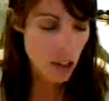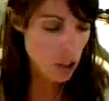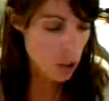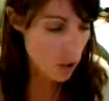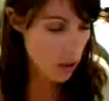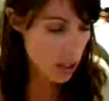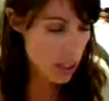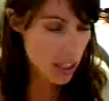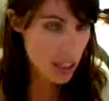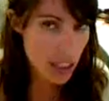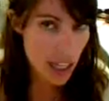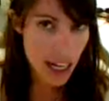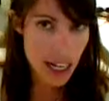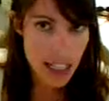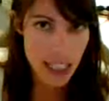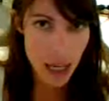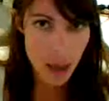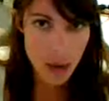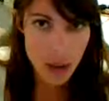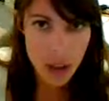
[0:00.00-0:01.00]
So in this
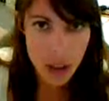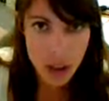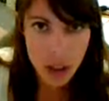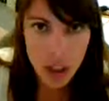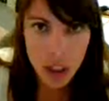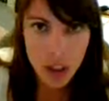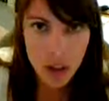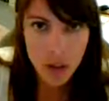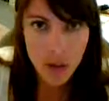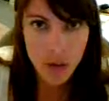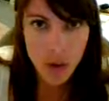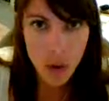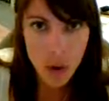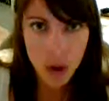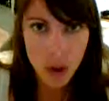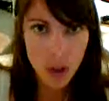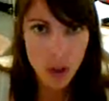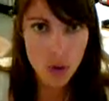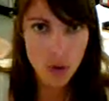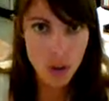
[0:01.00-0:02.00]
case, I was looking
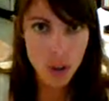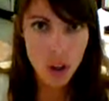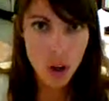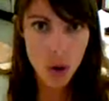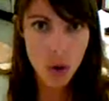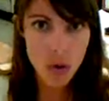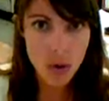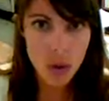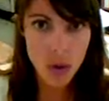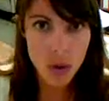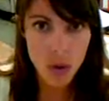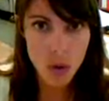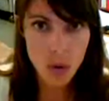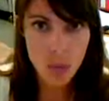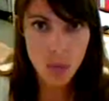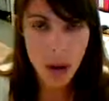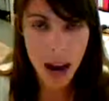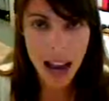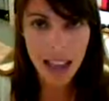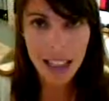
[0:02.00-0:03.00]
for you to go
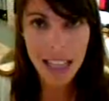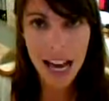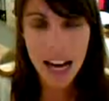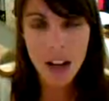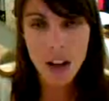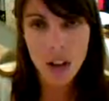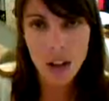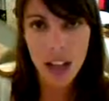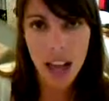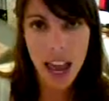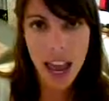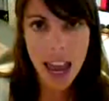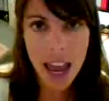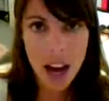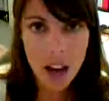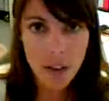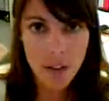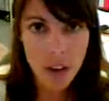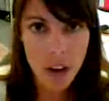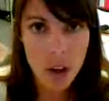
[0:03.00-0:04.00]
to bilateral
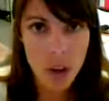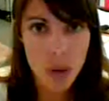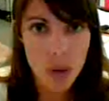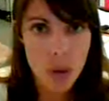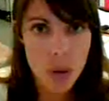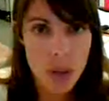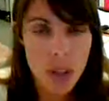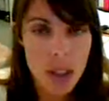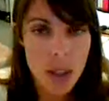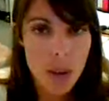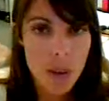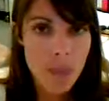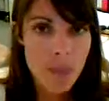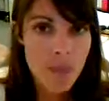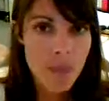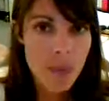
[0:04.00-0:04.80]
AFOs